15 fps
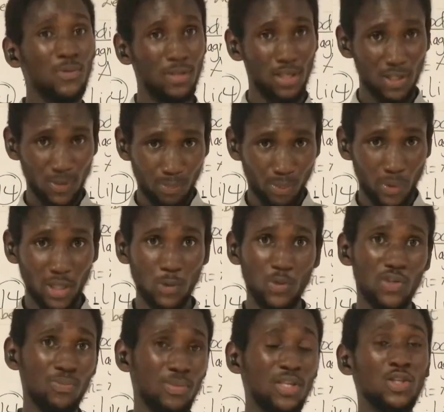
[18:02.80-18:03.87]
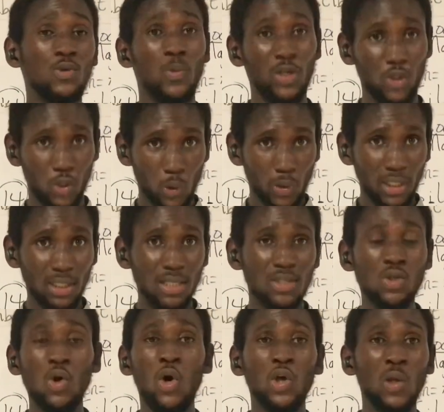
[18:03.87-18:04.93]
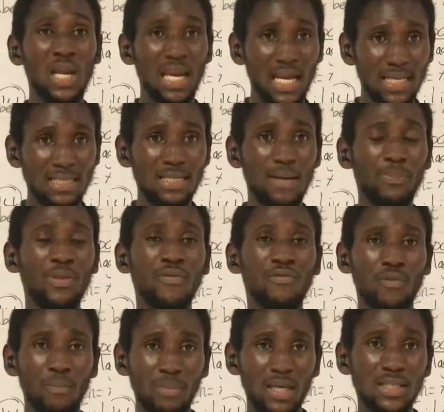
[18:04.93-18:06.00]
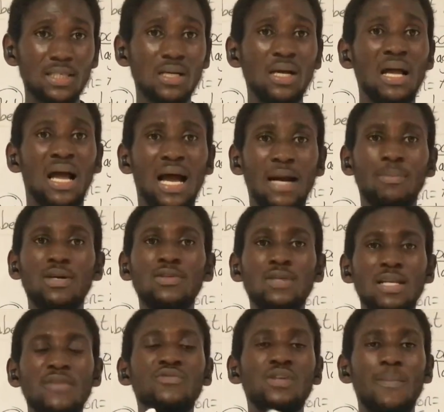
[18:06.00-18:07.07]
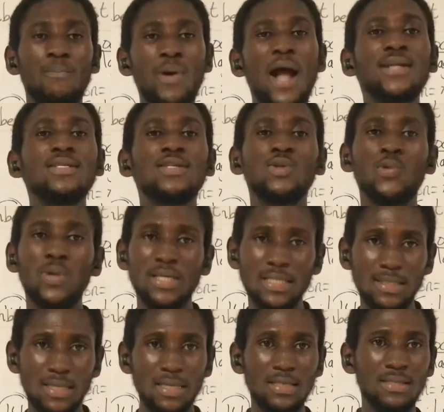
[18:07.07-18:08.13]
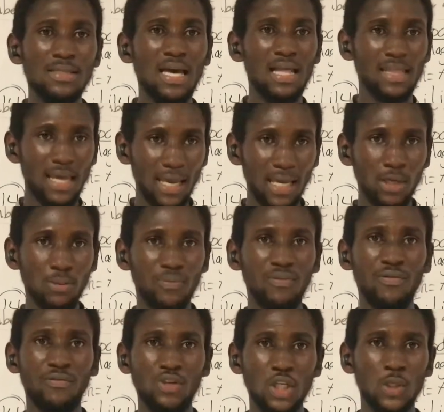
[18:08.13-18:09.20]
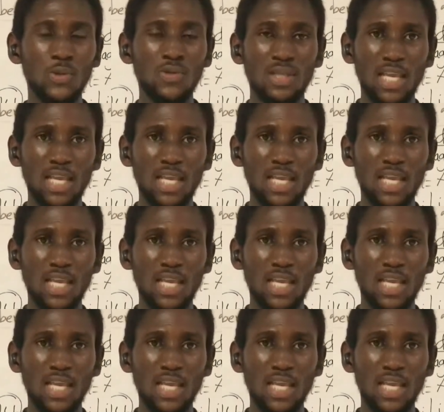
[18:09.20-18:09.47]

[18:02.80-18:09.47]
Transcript: to this point, which means you enjoyed it or you learned something from it. I'm going to leave some practice questions at the end of the video so